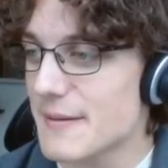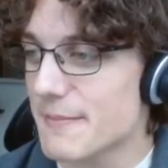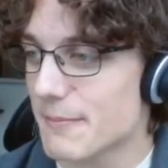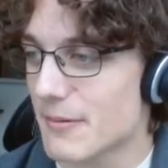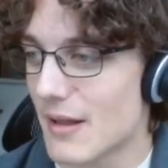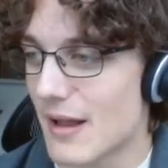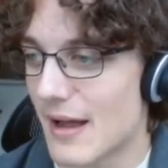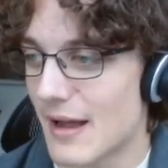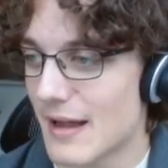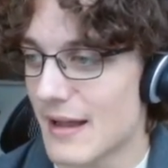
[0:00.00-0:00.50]

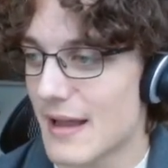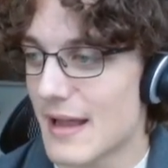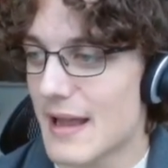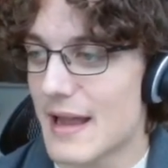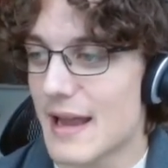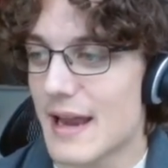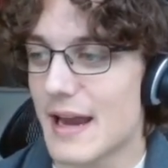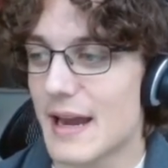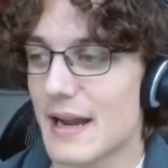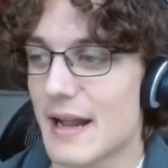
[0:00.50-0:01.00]
plot
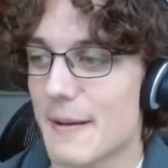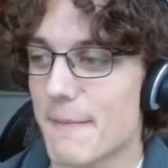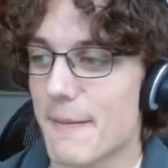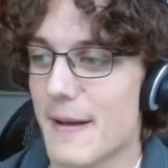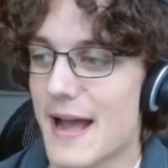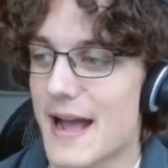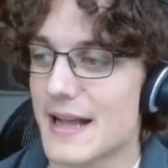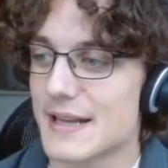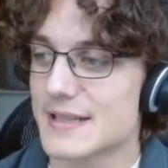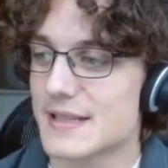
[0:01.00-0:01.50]
and I
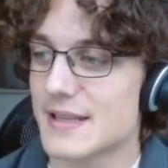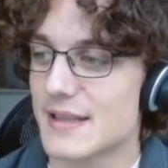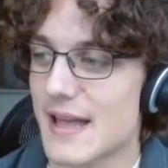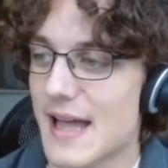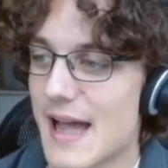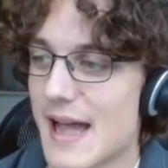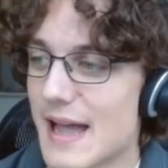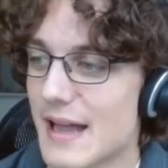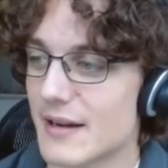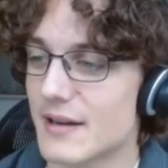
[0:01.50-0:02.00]
pass
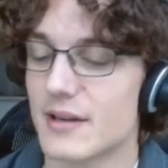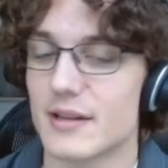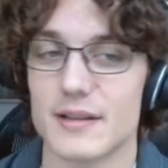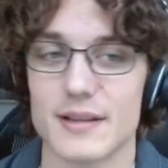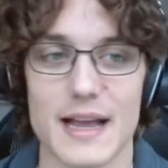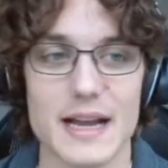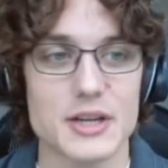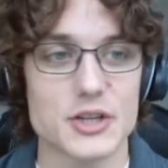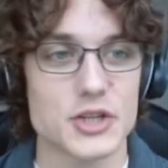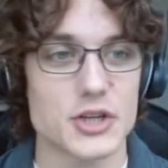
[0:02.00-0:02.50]
that
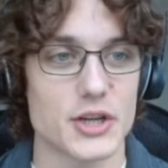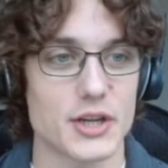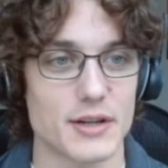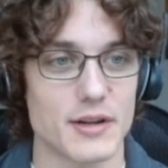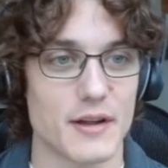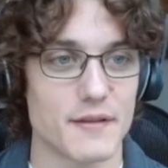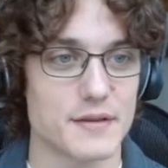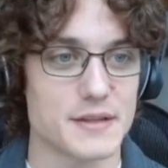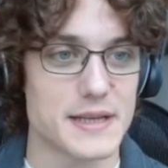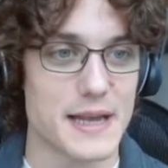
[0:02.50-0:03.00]

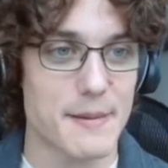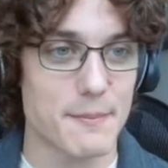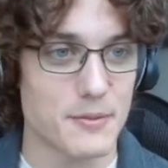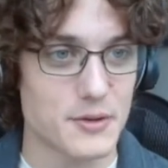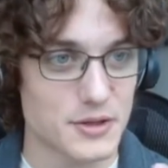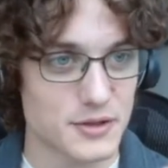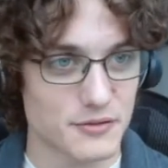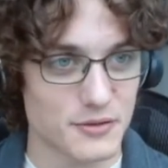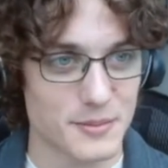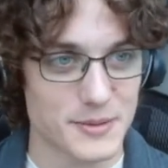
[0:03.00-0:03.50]
collection of
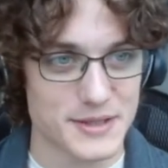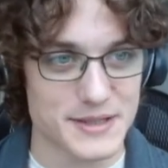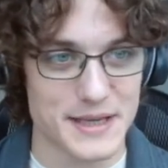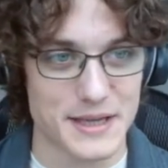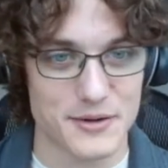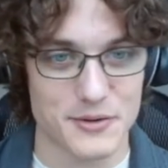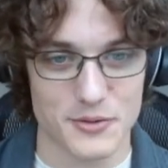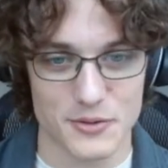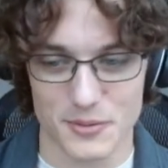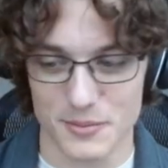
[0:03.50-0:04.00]
samples from a
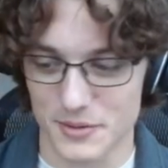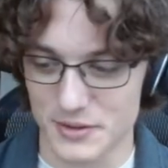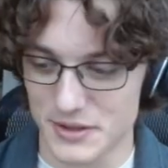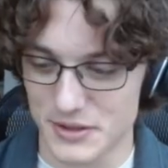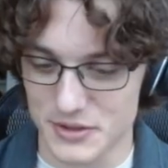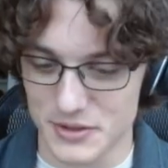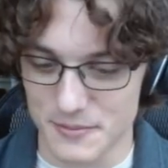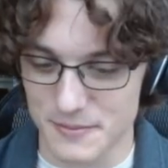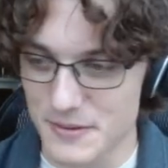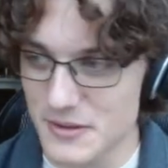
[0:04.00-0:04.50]
standard normal
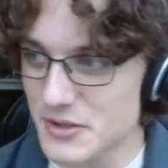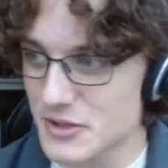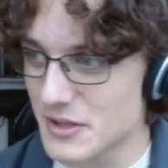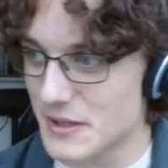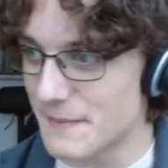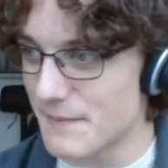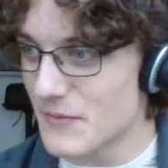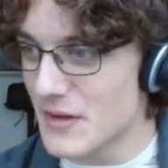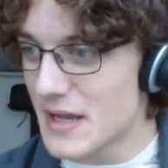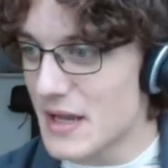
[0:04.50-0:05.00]

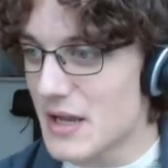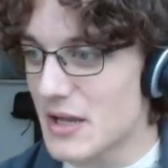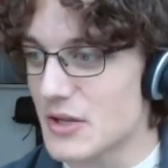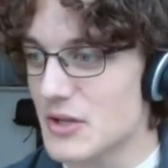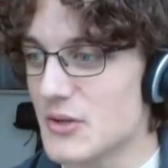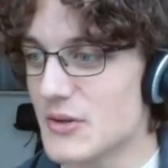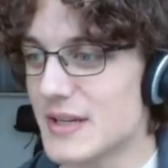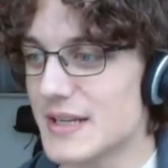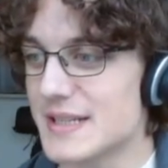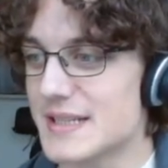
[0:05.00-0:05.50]
distribution,
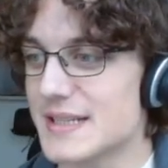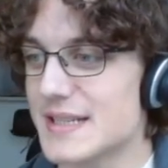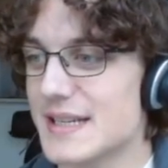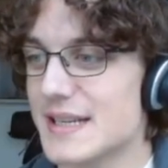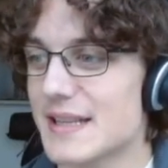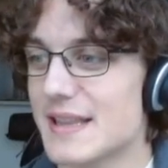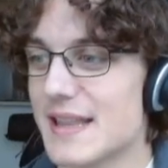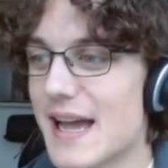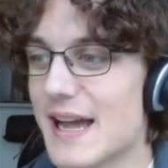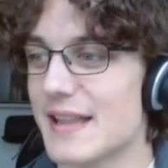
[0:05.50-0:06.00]
you can
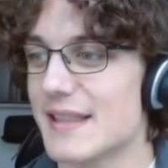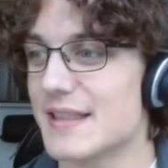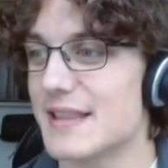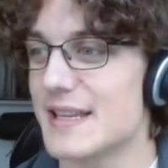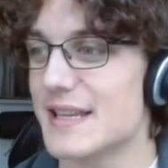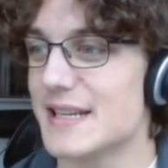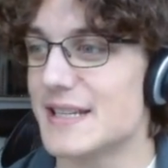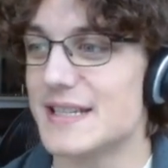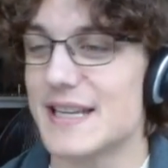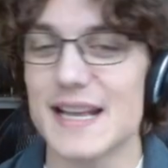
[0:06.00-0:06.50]
see that
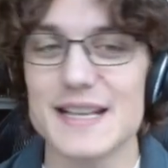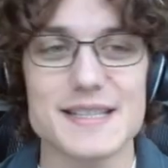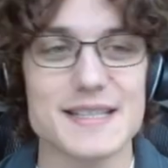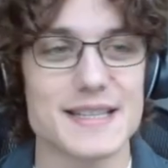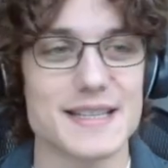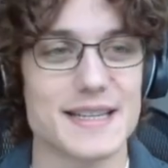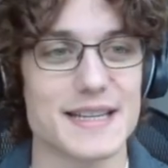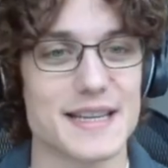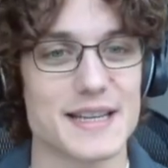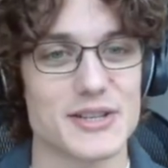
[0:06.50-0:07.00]
the
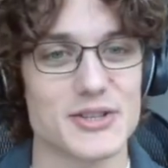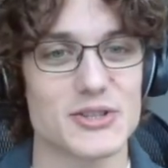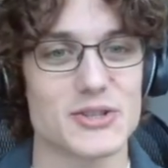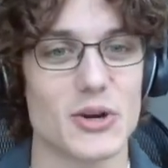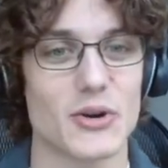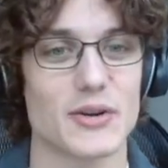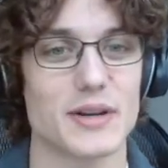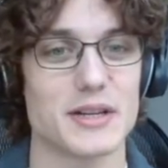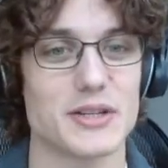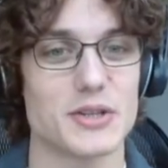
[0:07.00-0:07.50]
density is
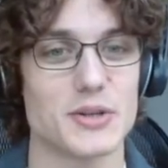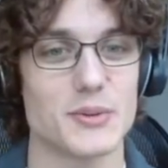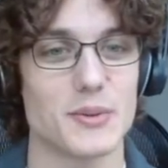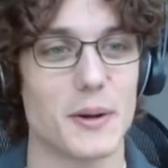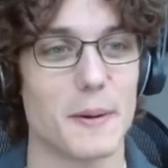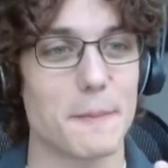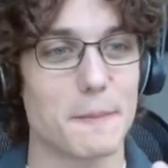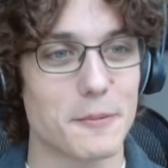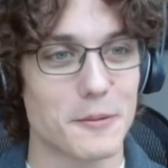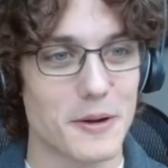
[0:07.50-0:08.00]
starting to
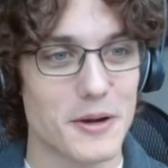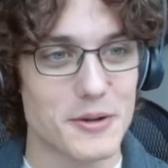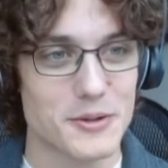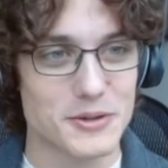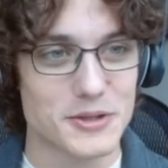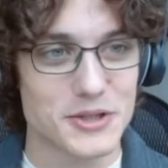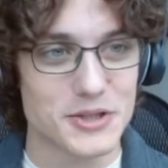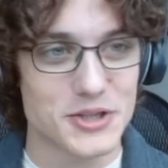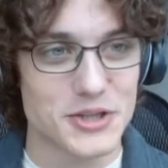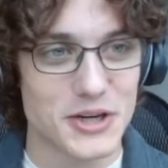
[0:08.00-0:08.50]

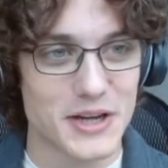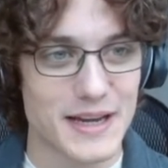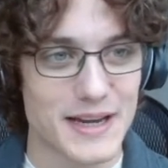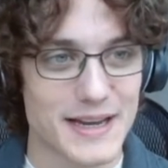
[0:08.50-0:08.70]
approach